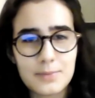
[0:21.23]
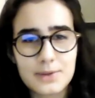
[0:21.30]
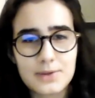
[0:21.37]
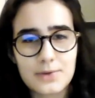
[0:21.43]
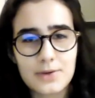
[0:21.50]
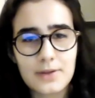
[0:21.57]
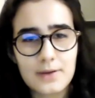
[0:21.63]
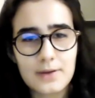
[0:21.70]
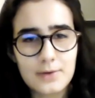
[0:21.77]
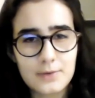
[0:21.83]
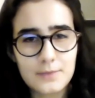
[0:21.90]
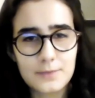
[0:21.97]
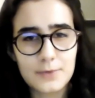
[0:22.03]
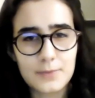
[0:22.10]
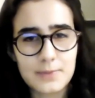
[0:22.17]
I'm Victoria de
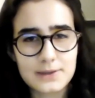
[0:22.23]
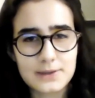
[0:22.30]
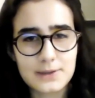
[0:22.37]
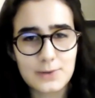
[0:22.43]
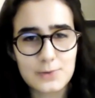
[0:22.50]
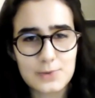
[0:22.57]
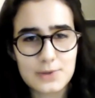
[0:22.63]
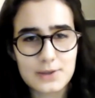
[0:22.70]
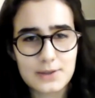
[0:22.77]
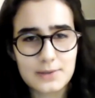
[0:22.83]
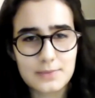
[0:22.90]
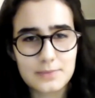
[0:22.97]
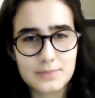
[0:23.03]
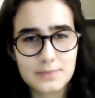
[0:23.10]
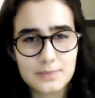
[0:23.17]
Leon from Mexico
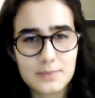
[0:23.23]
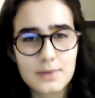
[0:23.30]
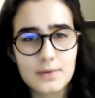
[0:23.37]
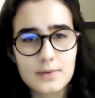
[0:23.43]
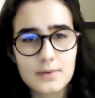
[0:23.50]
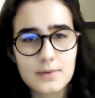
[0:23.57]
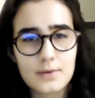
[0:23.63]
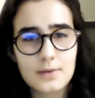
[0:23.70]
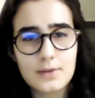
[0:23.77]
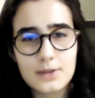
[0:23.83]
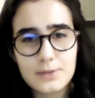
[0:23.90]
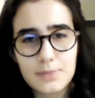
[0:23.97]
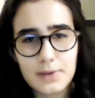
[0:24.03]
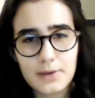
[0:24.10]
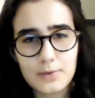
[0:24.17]
City. In
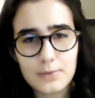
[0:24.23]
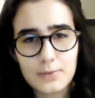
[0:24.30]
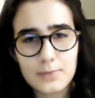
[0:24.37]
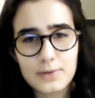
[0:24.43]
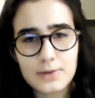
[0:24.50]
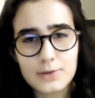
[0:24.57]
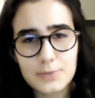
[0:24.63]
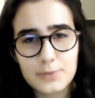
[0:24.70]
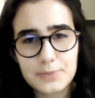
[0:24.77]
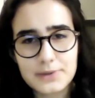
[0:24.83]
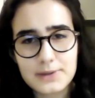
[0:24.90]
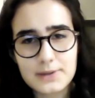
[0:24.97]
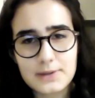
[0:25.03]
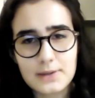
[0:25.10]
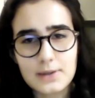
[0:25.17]
this video, we're going to
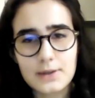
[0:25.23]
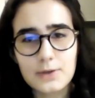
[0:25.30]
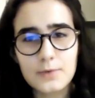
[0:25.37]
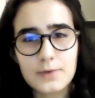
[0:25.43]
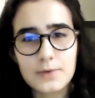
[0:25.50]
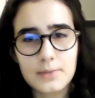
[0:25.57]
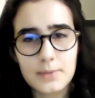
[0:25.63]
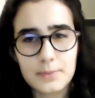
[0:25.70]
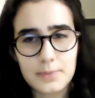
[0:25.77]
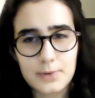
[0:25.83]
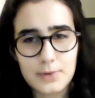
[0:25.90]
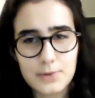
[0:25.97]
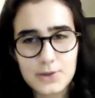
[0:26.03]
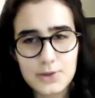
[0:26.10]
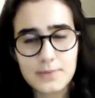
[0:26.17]
present an innovative
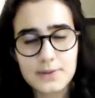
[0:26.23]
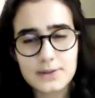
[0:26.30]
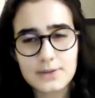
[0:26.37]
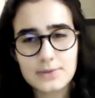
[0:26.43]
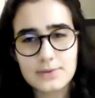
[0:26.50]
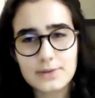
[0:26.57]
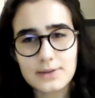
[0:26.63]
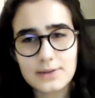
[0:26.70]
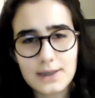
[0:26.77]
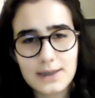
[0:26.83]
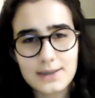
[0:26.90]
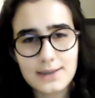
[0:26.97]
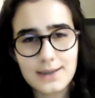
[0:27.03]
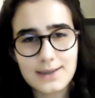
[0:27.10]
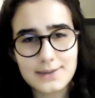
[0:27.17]
approach based on
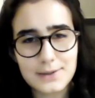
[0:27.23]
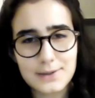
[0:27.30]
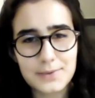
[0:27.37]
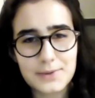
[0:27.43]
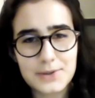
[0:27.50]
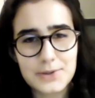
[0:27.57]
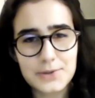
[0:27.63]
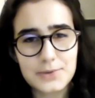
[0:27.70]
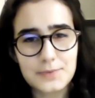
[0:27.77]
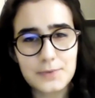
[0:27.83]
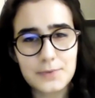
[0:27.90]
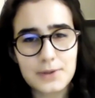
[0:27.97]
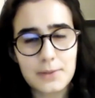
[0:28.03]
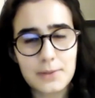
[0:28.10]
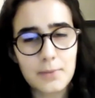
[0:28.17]
synthetic data generation
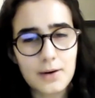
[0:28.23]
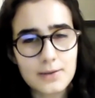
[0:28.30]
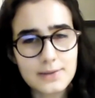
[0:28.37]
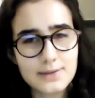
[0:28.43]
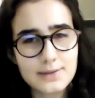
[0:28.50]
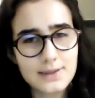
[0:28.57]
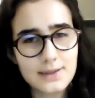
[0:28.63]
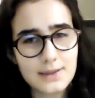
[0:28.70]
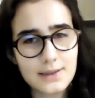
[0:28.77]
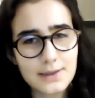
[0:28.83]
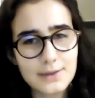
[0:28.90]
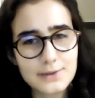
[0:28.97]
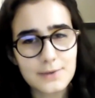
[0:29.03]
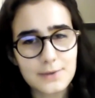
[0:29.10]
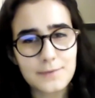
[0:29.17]
for the modeled
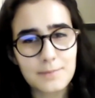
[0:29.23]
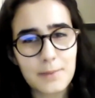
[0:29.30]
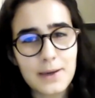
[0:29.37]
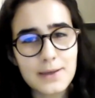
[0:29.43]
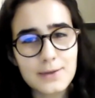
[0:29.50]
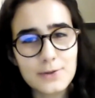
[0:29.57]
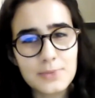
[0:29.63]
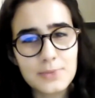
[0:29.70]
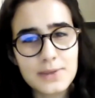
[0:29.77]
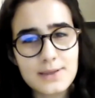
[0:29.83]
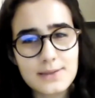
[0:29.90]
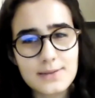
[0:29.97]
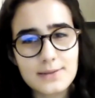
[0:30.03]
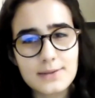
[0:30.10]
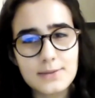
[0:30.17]
kinetics of
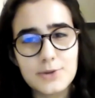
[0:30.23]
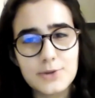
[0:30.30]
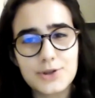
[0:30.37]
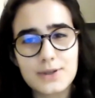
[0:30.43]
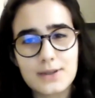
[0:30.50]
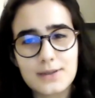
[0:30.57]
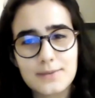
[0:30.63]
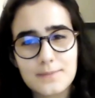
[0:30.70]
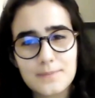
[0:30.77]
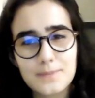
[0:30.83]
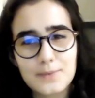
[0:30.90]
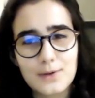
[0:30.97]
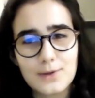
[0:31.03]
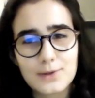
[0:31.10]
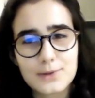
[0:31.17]
bioluminescence imaging,
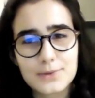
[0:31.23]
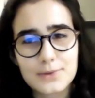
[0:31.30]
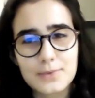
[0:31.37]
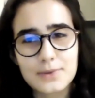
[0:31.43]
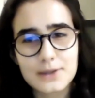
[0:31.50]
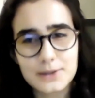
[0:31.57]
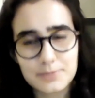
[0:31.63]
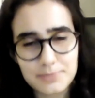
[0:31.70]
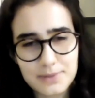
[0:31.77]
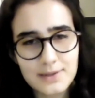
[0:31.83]
also known as